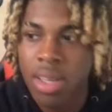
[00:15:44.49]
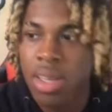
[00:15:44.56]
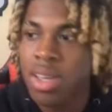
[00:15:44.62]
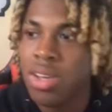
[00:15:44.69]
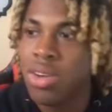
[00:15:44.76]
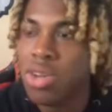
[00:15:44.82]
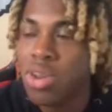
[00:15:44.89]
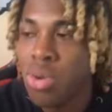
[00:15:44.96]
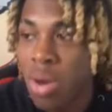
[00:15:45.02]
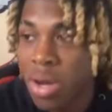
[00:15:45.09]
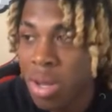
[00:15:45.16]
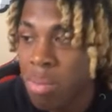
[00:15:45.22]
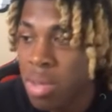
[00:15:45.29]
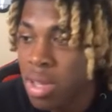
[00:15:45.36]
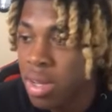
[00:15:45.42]
You know you don't want to
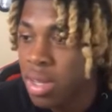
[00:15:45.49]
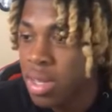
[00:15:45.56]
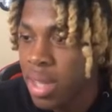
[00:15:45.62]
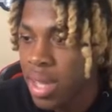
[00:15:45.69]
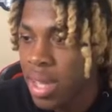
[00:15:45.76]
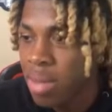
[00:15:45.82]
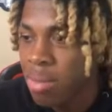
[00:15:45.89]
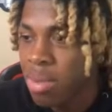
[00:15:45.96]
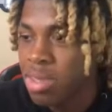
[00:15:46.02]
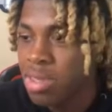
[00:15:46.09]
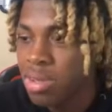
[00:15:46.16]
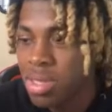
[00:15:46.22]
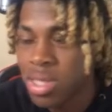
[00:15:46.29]
be in a game, you know,